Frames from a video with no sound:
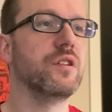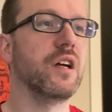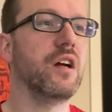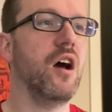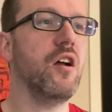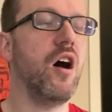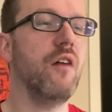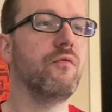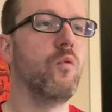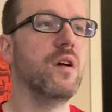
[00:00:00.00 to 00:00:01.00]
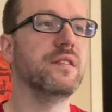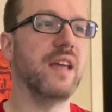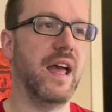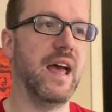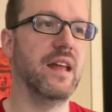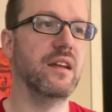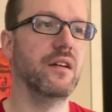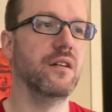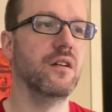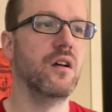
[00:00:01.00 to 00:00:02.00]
to cut off one's head,